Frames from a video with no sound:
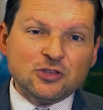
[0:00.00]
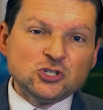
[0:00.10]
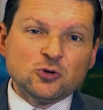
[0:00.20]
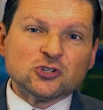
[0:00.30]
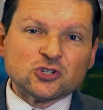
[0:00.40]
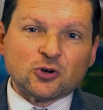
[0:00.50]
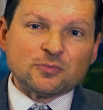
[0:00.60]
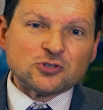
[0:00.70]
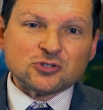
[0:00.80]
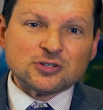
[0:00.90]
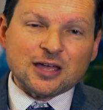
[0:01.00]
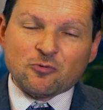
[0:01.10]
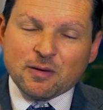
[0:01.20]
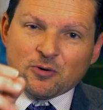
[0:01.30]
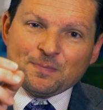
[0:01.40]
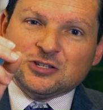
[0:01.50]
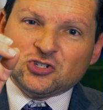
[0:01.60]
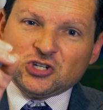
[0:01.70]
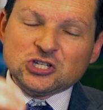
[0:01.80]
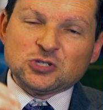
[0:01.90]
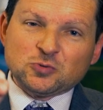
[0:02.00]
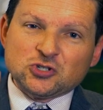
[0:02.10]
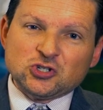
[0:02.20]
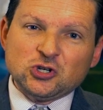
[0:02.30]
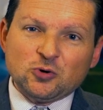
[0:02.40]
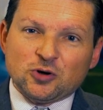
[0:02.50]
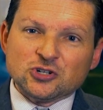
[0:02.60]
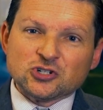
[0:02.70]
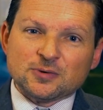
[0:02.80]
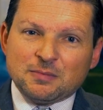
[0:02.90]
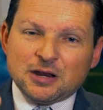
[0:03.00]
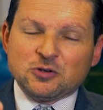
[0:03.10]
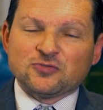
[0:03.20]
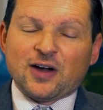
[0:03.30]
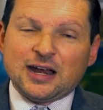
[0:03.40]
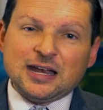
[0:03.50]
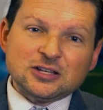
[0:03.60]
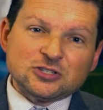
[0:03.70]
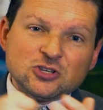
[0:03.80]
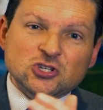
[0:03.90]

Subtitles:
the Jewish scriptures. Now remember, Jesus was Jewish, but he was fighting against the